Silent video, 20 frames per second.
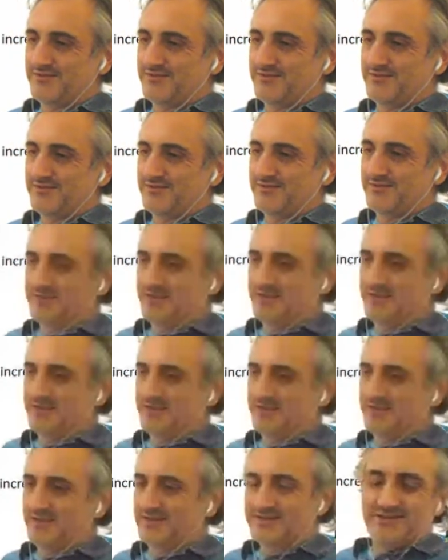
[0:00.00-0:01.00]
things
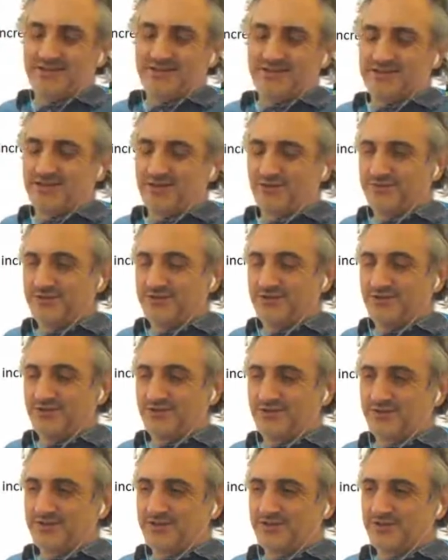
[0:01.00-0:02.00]
that are on the
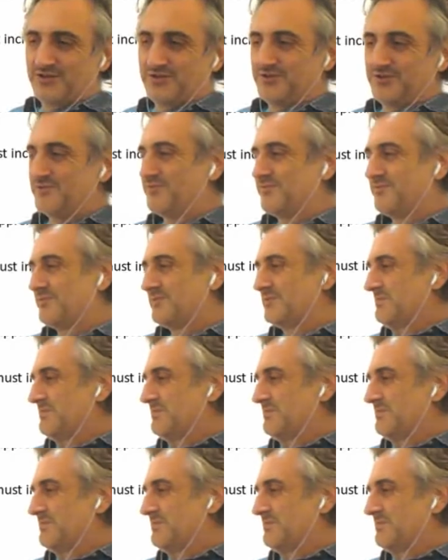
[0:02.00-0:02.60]
order of